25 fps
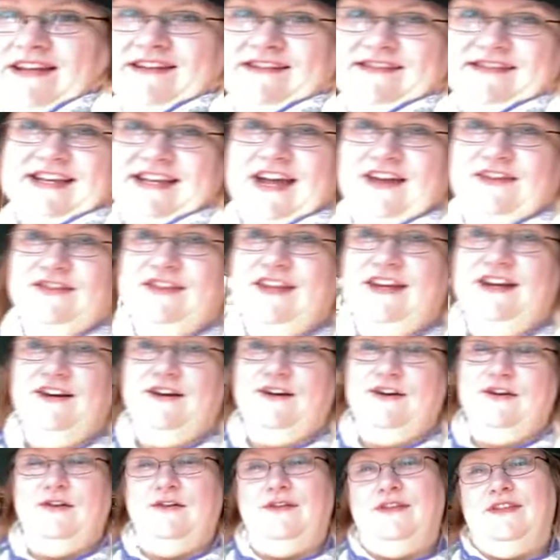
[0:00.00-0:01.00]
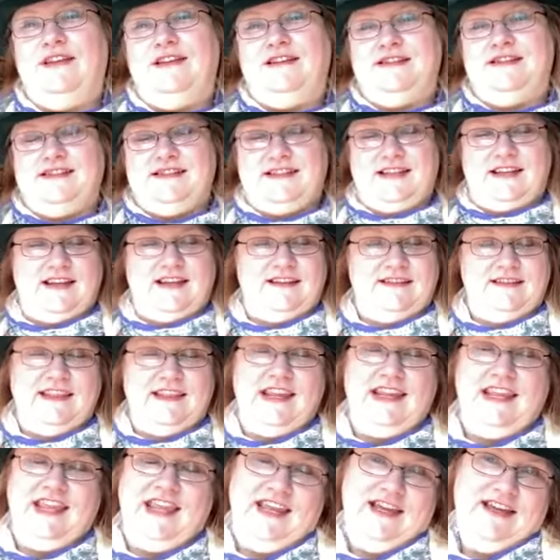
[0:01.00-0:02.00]
else out there who thinks that
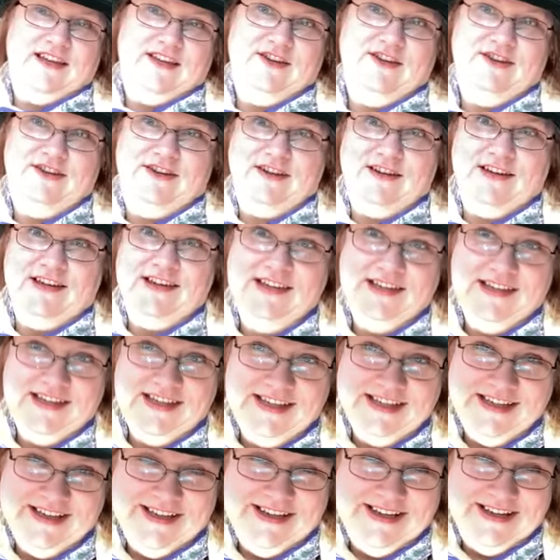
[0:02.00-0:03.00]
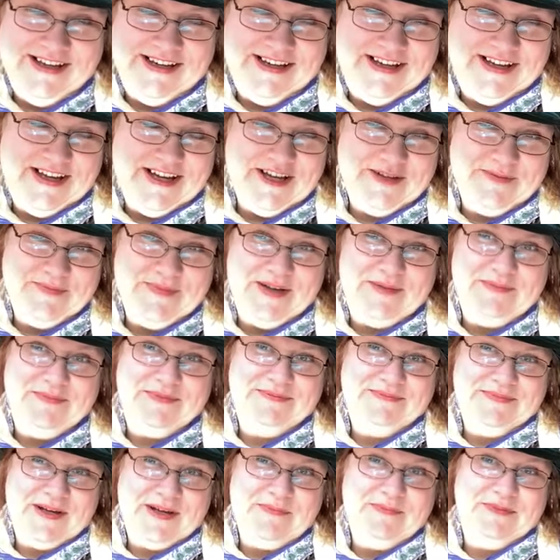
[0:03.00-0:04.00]
they can't cook. I'm
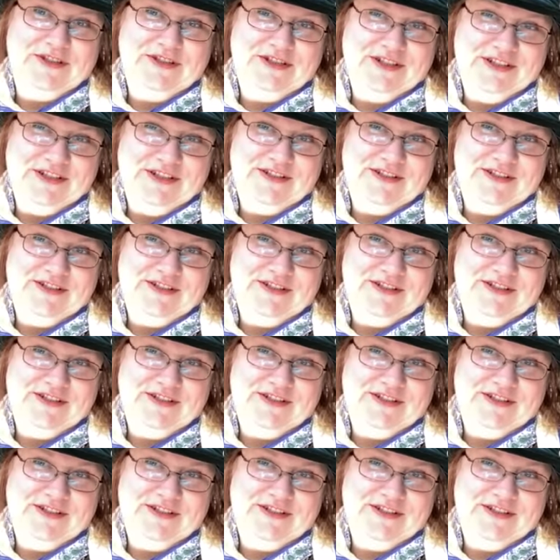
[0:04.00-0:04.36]
learning